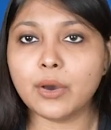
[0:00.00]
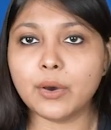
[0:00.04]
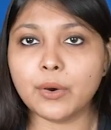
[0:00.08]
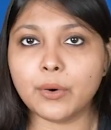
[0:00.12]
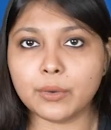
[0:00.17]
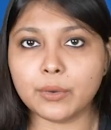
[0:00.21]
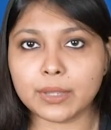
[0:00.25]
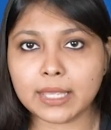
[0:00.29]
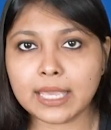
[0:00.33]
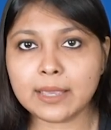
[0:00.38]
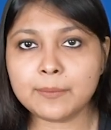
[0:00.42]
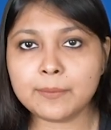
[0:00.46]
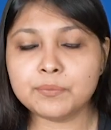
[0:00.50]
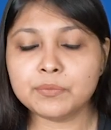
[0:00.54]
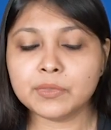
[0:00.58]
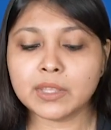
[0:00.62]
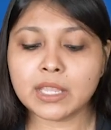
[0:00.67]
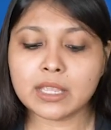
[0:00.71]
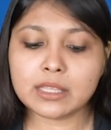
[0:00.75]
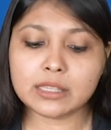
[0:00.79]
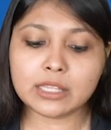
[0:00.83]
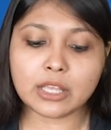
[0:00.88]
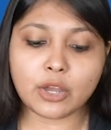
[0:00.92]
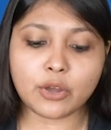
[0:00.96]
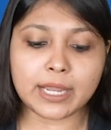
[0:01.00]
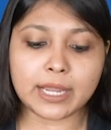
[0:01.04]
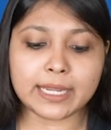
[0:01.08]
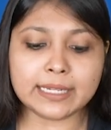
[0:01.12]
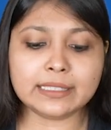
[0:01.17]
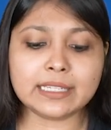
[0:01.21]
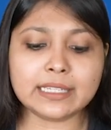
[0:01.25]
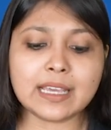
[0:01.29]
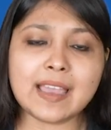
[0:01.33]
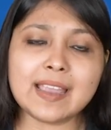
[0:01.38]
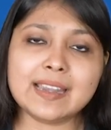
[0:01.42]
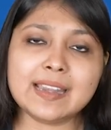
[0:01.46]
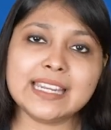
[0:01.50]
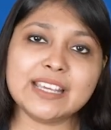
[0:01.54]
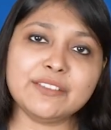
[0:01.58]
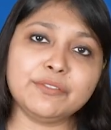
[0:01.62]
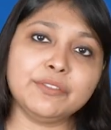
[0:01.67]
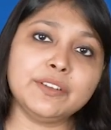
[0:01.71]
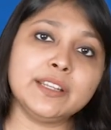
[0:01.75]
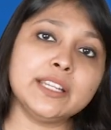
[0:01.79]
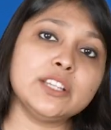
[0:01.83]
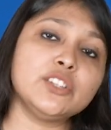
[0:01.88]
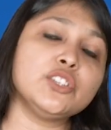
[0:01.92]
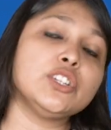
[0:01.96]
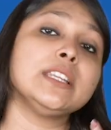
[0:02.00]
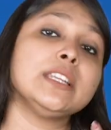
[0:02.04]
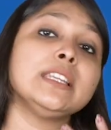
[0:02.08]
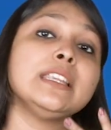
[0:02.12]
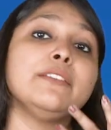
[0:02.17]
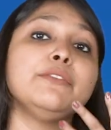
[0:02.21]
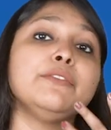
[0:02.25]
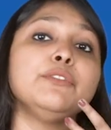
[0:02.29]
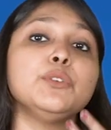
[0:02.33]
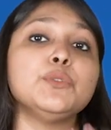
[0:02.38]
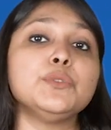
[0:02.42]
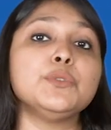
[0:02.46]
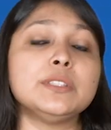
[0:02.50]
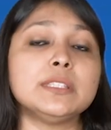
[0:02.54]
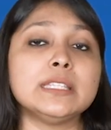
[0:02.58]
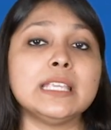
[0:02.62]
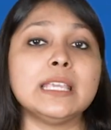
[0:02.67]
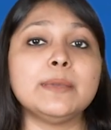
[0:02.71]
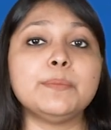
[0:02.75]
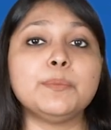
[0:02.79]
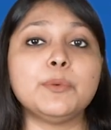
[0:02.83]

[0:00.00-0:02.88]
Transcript: Okay. Now, entire definition, if you see